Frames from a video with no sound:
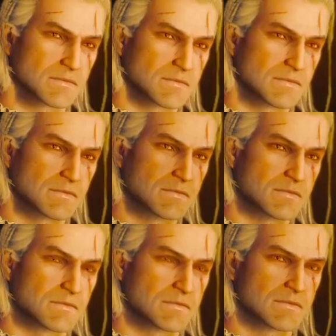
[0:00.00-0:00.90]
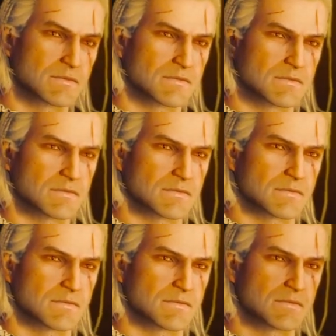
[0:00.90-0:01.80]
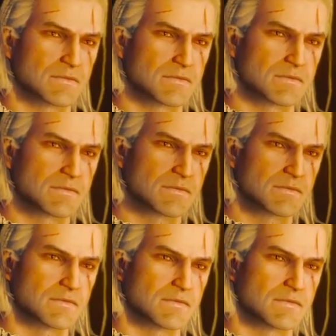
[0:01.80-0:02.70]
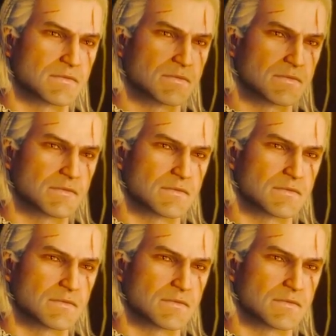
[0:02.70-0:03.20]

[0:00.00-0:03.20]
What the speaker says: (no one is talking)